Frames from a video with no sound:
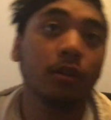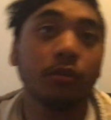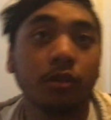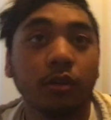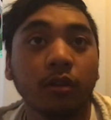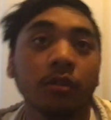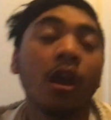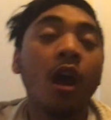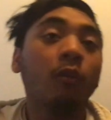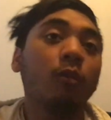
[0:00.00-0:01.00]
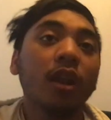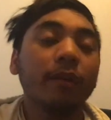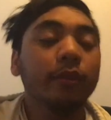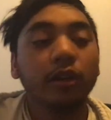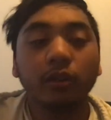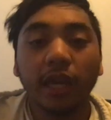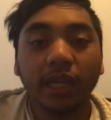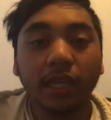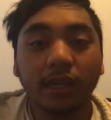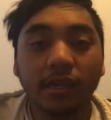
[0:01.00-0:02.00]
Ghost Ogres, whatever your
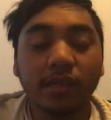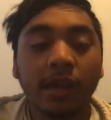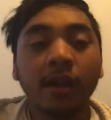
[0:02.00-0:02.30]
liking is.